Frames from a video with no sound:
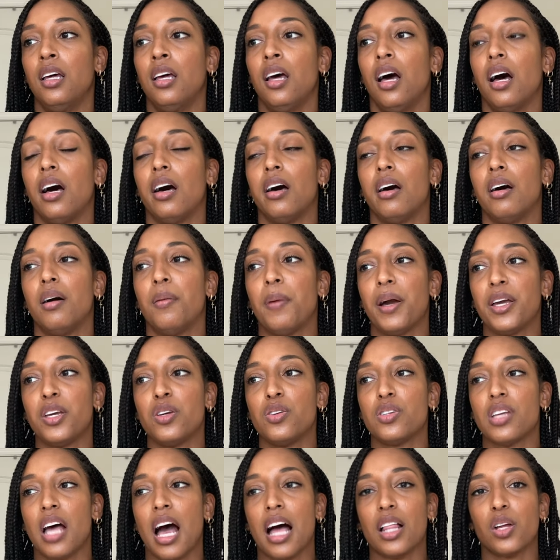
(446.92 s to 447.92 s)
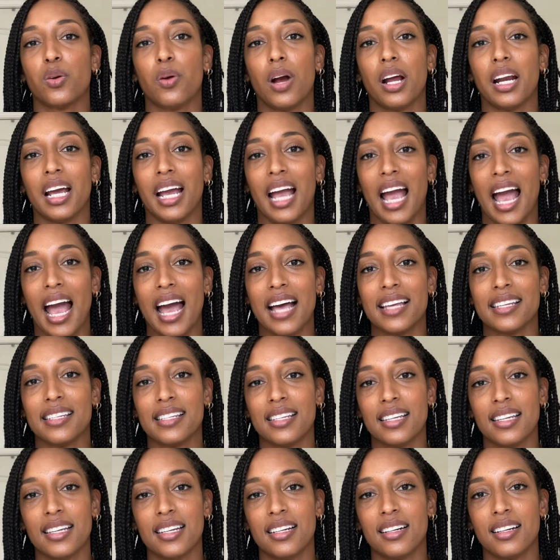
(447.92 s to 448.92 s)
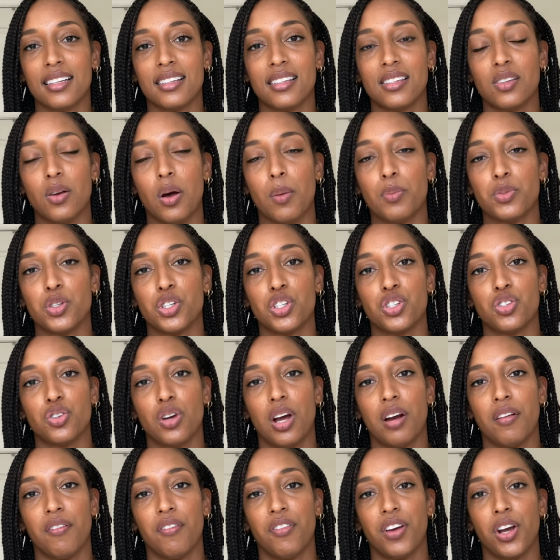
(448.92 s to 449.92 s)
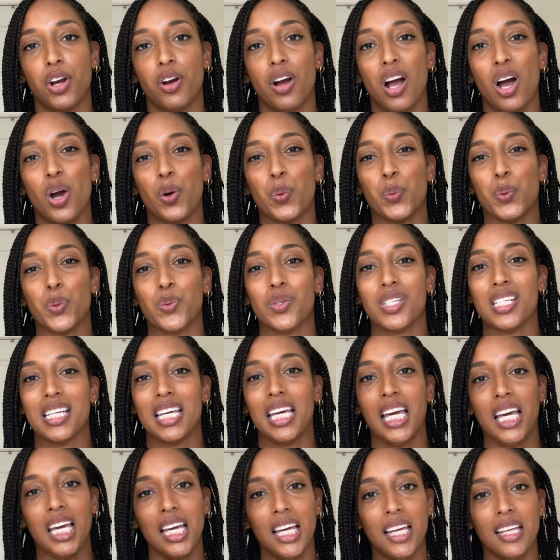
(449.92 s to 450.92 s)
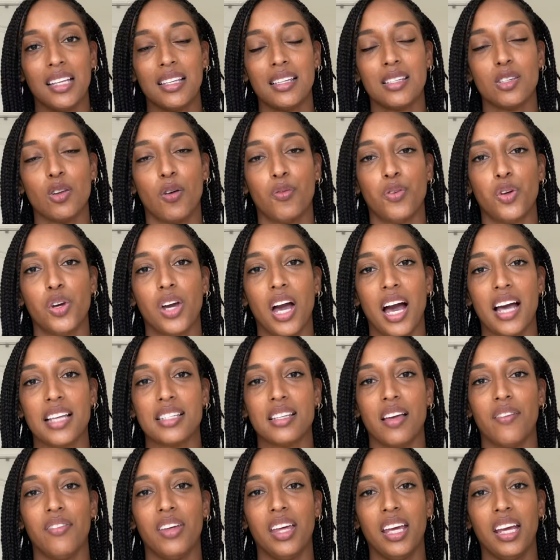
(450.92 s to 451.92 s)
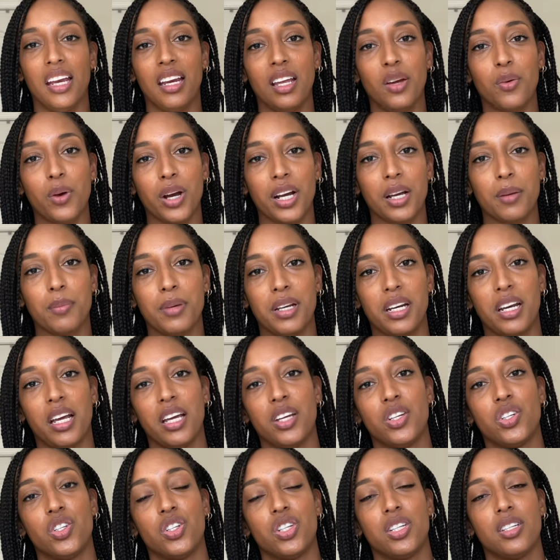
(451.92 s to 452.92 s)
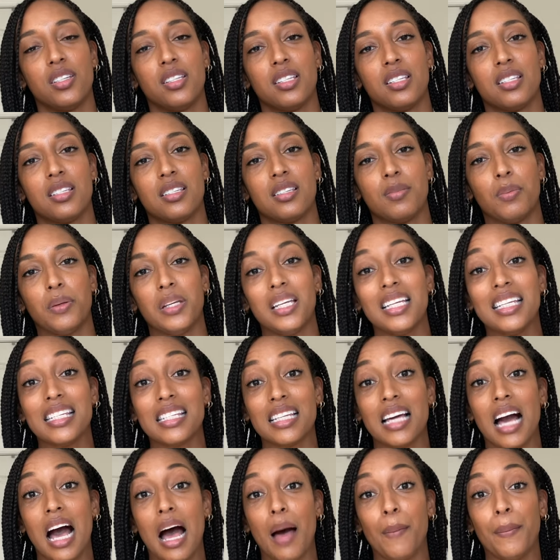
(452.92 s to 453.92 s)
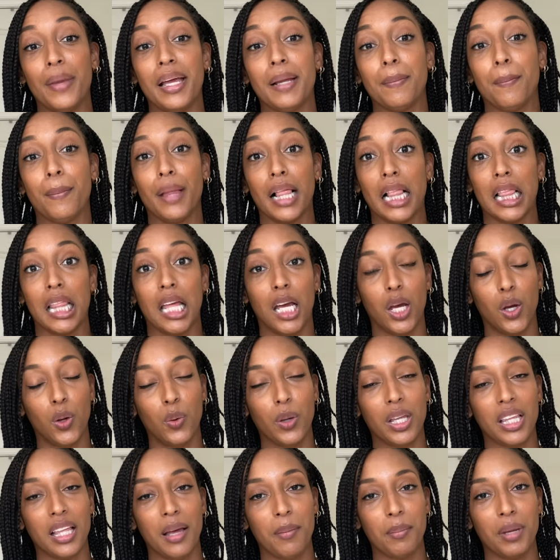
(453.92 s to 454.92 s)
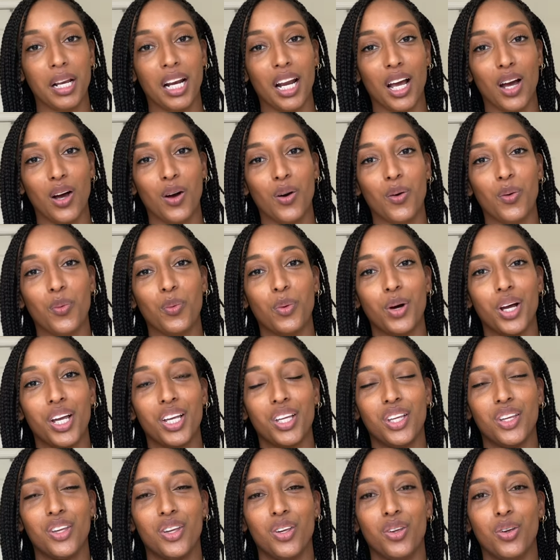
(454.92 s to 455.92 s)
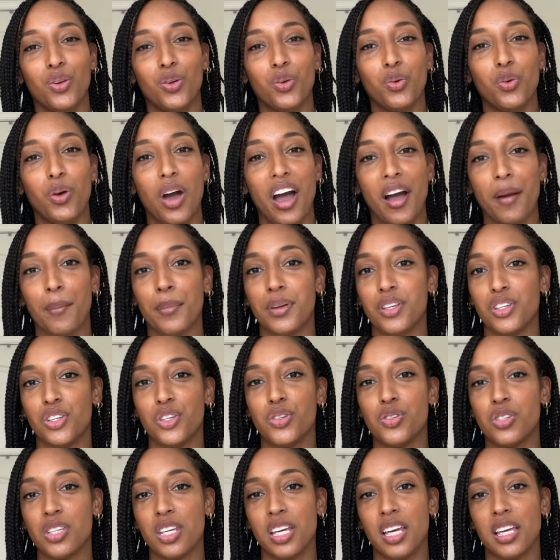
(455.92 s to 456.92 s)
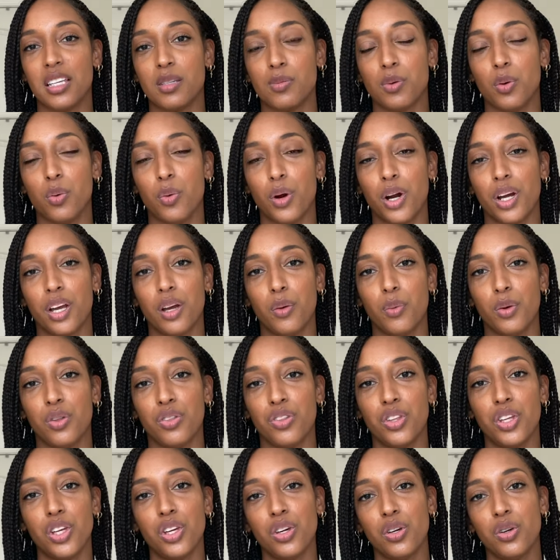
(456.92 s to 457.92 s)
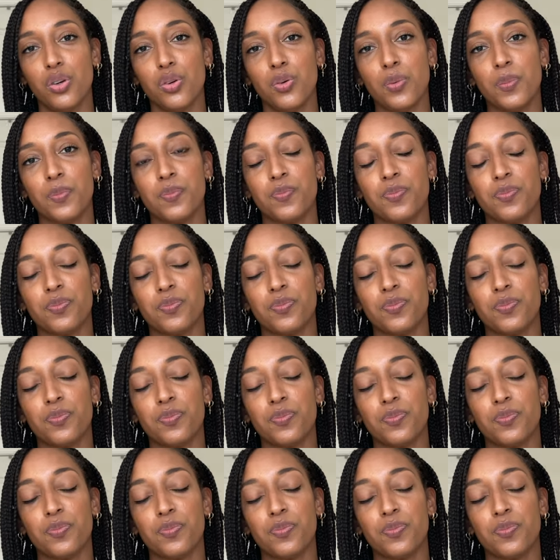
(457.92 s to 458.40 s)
Um, I use hyaluronic acid, and so I'm just trying to figure out a routine. So if you guys have any recommendations, please comment below and let me know what you have been using, has been working with you.